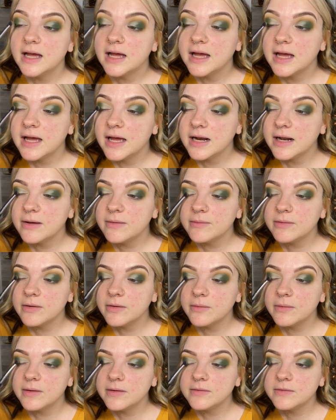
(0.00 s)
And I'm
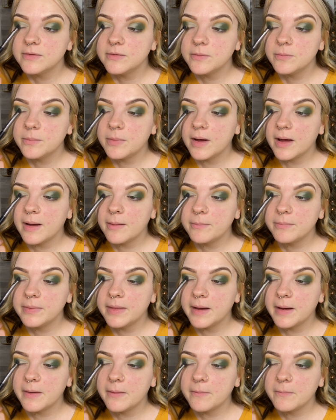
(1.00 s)
going to pop
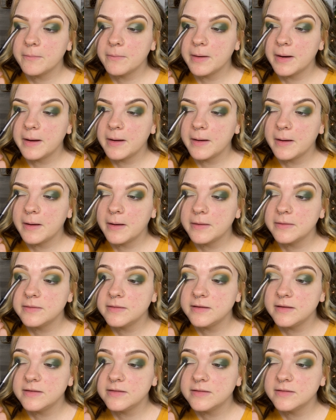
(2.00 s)
that right on
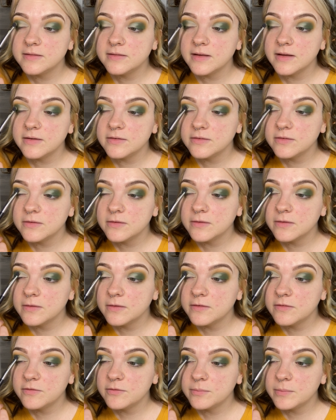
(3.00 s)
the
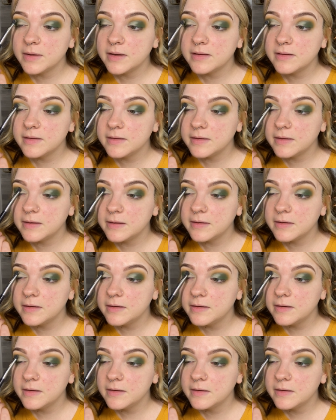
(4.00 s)
center of my lid.